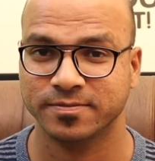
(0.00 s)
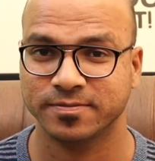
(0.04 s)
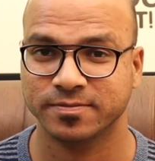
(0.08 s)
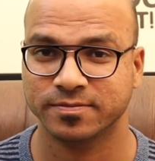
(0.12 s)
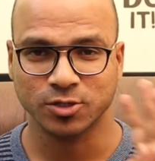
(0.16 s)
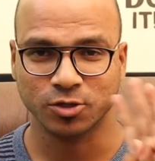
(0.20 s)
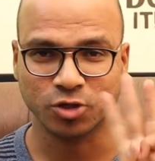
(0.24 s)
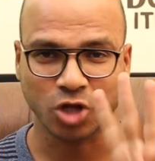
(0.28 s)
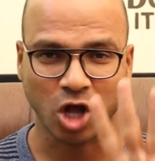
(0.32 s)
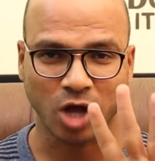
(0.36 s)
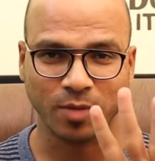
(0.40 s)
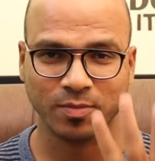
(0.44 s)

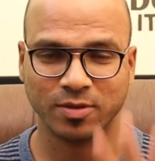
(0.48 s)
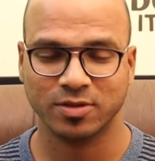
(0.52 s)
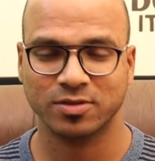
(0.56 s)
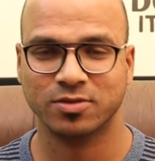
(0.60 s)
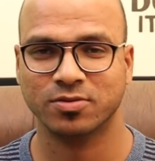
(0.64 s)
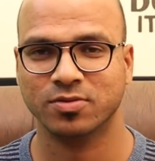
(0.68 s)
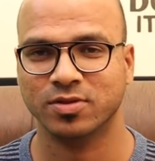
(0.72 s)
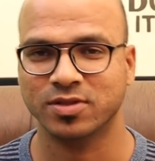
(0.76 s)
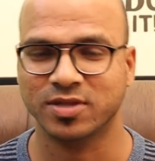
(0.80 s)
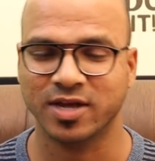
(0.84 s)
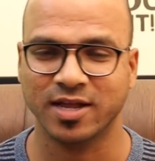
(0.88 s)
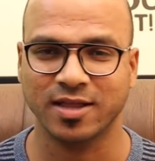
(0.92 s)
So
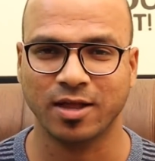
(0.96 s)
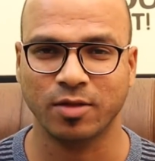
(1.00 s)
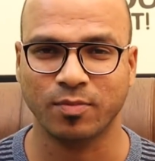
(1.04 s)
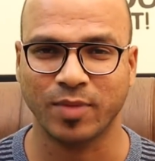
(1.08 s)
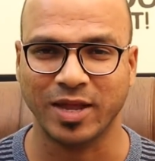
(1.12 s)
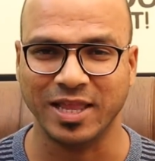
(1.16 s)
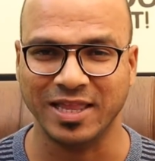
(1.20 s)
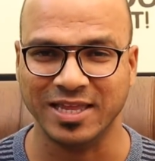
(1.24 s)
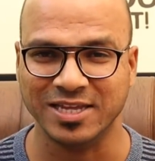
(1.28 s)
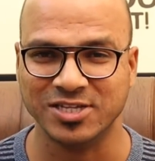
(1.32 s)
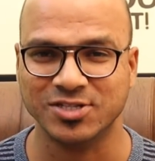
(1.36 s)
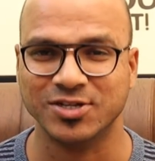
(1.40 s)
third on
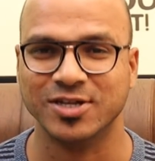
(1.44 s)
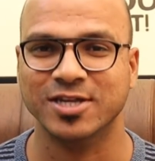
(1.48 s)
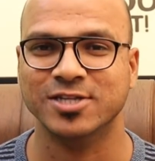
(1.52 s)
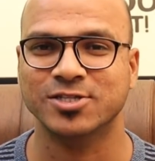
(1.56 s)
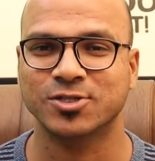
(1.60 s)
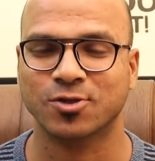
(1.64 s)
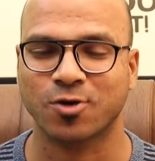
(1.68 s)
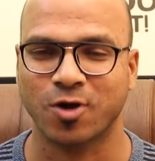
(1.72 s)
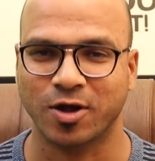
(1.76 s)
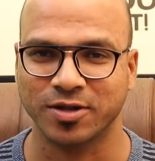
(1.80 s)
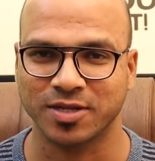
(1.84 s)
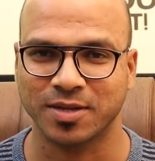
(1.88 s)
my list
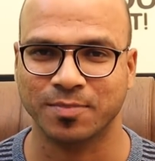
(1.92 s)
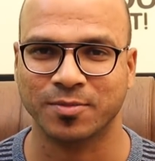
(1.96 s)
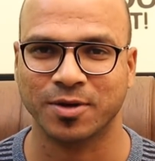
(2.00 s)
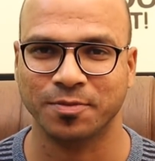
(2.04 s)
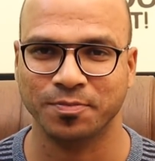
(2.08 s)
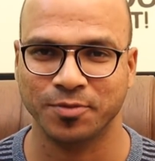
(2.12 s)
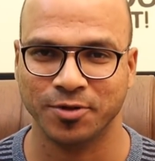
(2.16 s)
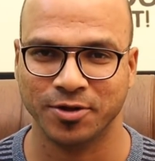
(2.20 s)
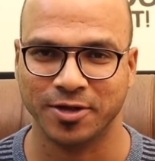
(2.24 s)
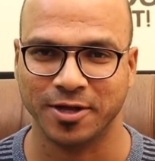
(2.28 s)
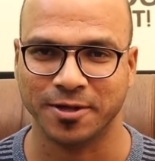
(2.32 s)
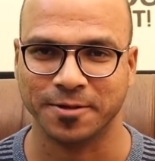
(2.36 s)
is quantum
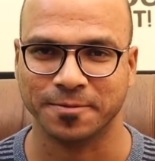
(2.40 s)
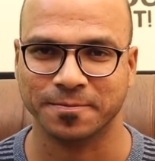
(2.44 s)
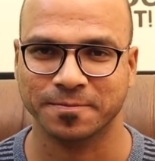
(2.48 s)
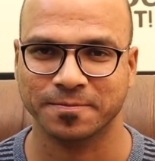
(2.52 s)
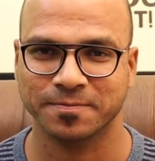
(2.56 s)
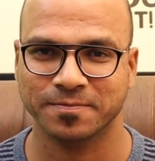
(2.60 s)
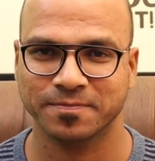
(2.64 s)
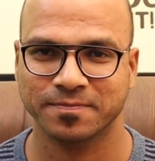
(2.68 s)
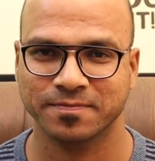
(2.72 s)
computing.